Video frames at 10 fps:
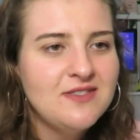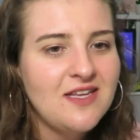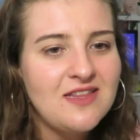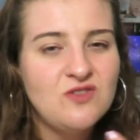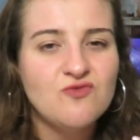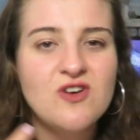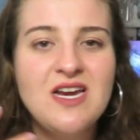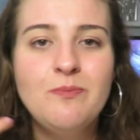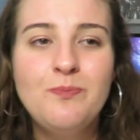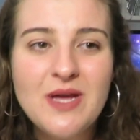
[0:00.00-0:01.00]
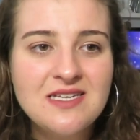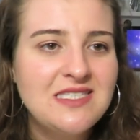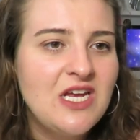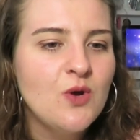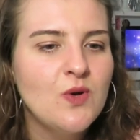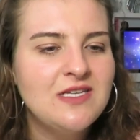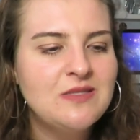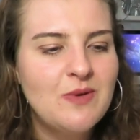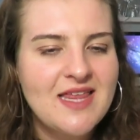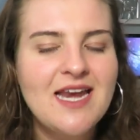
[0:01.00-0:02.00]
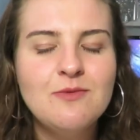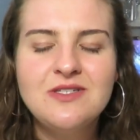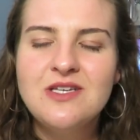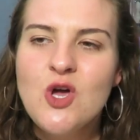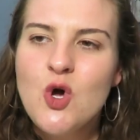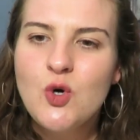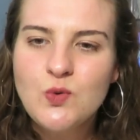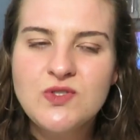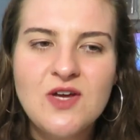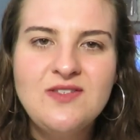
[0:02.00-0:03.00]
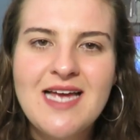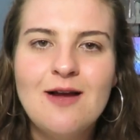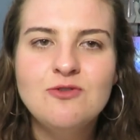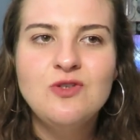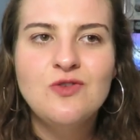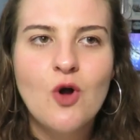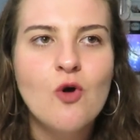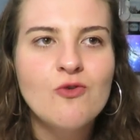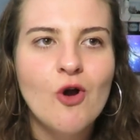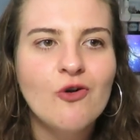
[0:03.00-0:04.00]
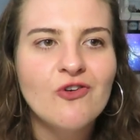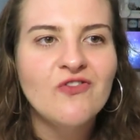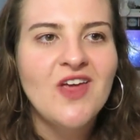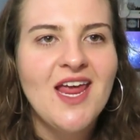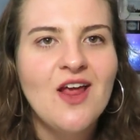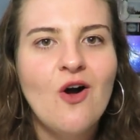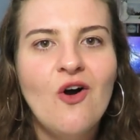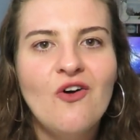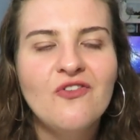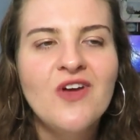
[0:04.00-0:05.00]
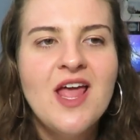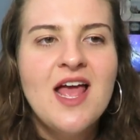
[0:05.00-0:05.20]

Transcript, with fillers: It was like this really big sequence, but then it was also down to the choreography of